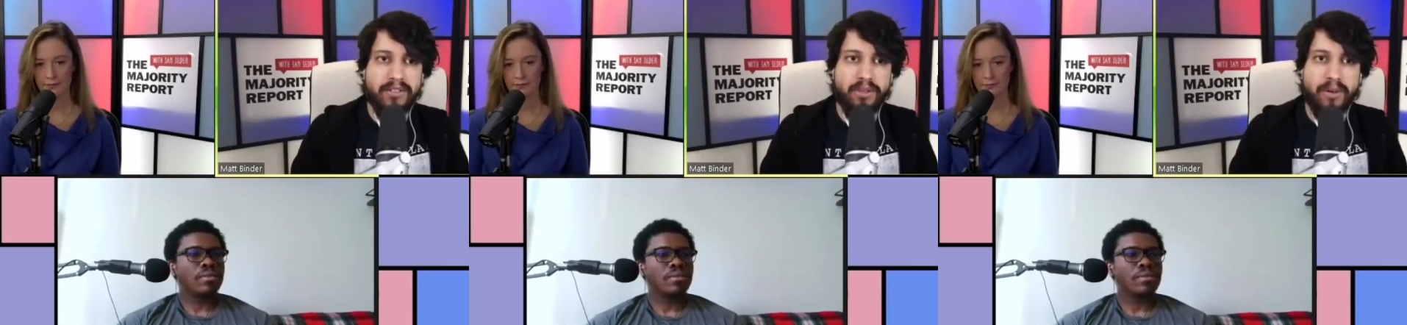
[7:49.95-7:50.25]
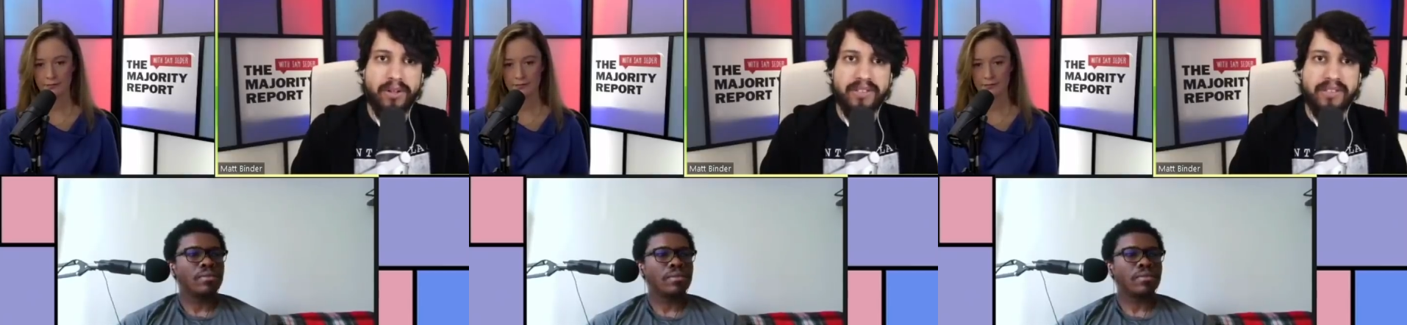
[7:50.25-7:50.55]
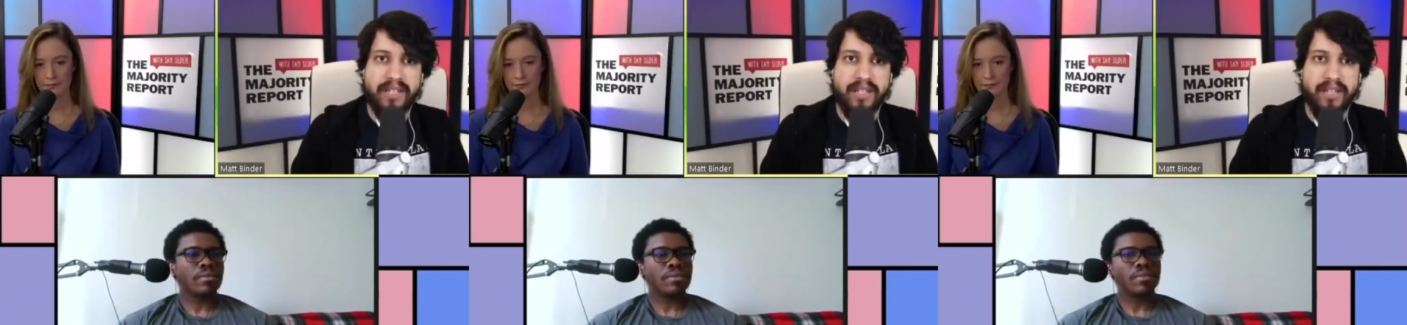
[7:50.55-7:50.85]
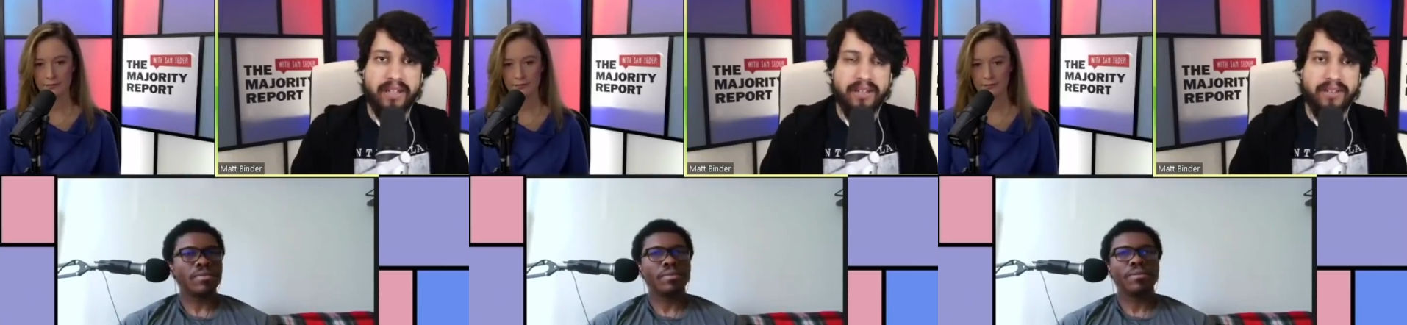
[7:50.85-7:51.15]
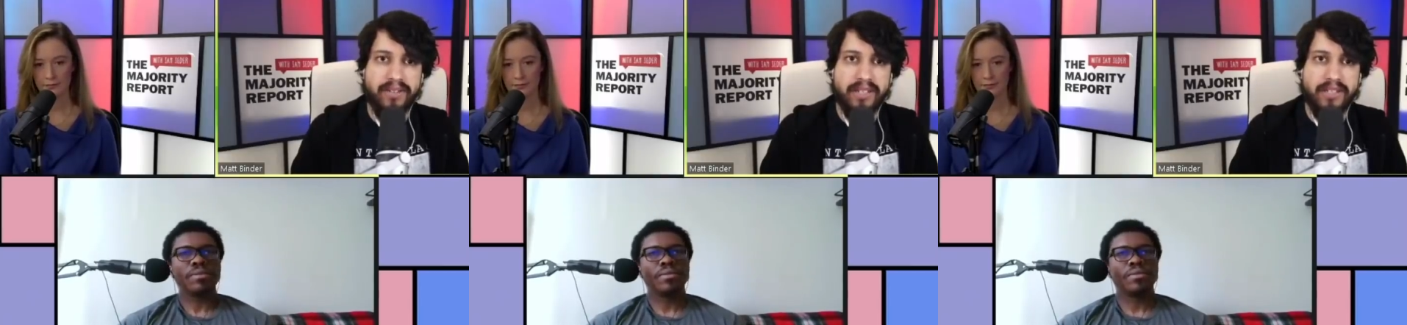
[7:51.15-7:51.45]
Speaker 1: towards the uh,
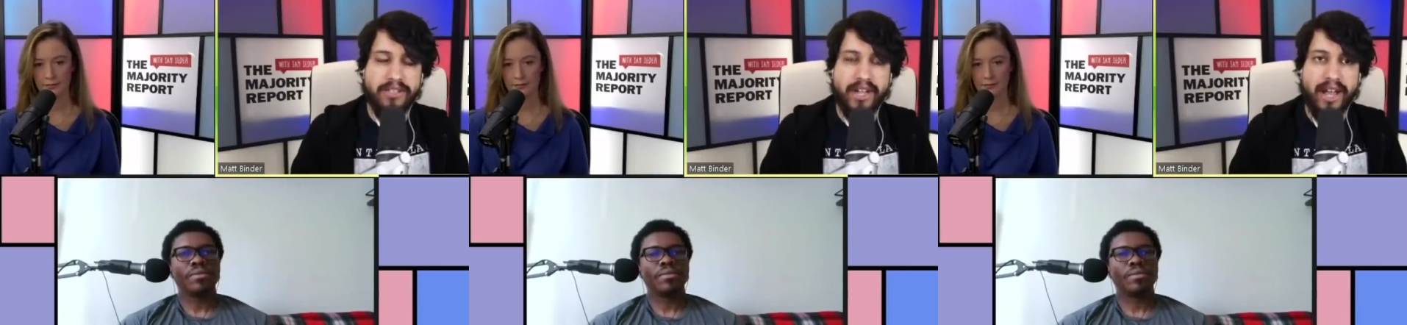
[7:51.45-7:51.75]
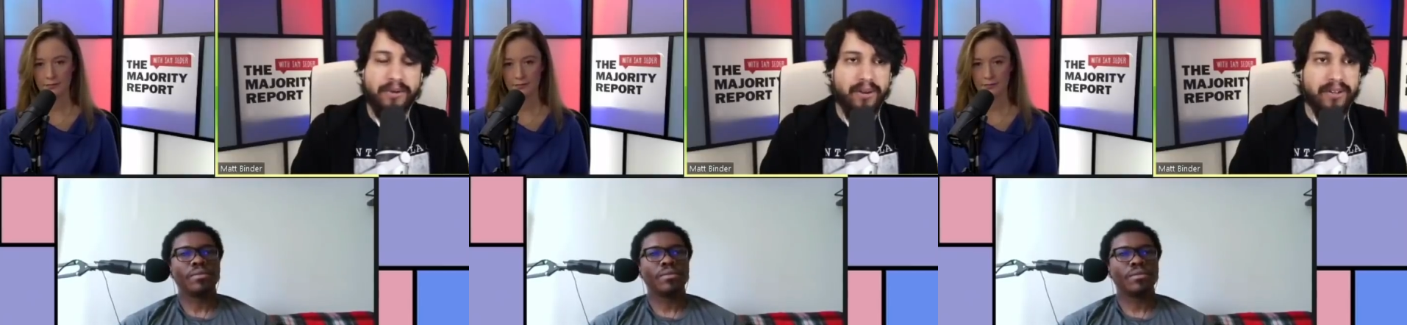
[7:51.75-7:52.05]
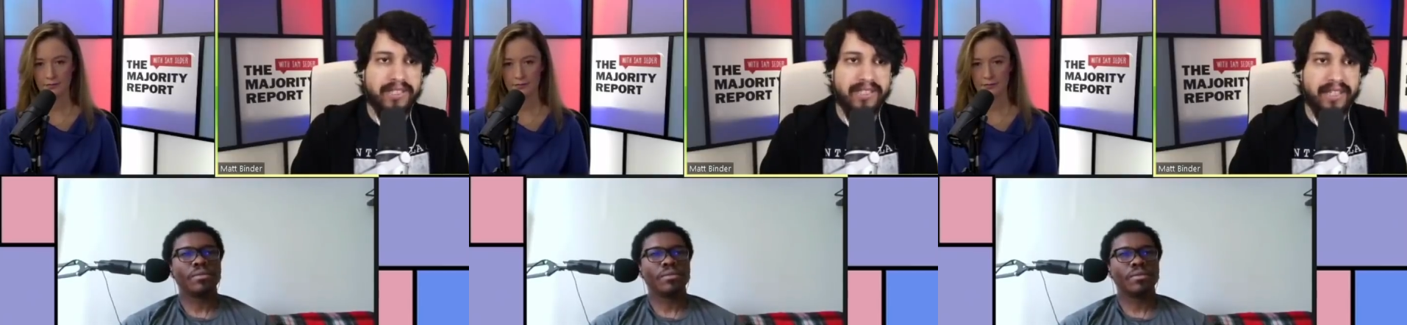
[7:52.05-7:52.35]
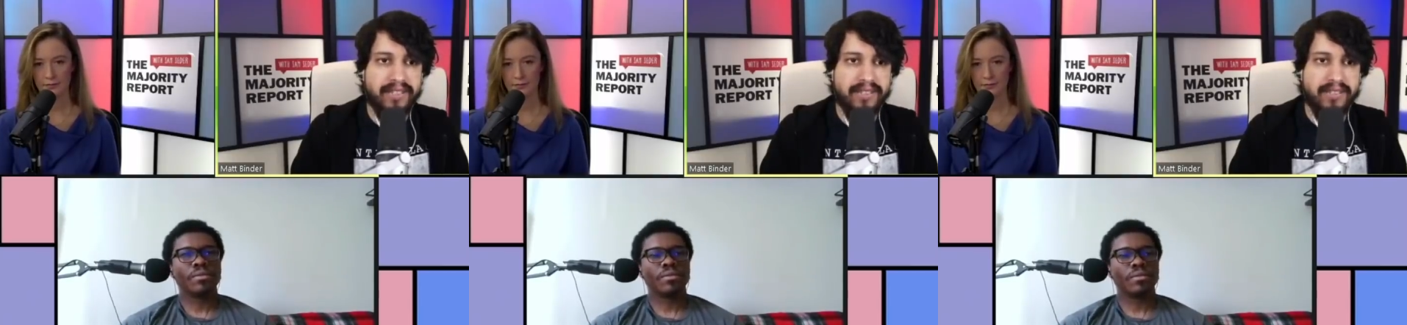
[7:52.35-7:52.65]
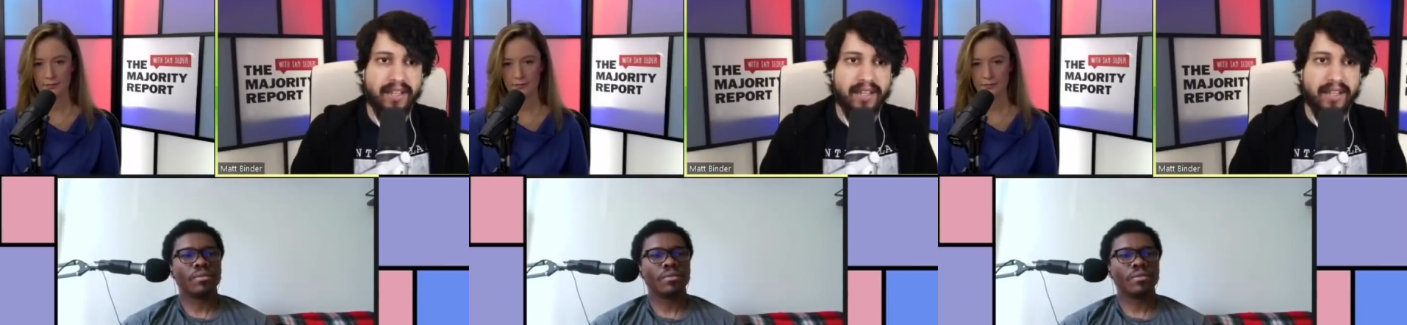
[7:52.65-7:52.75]
the January sixth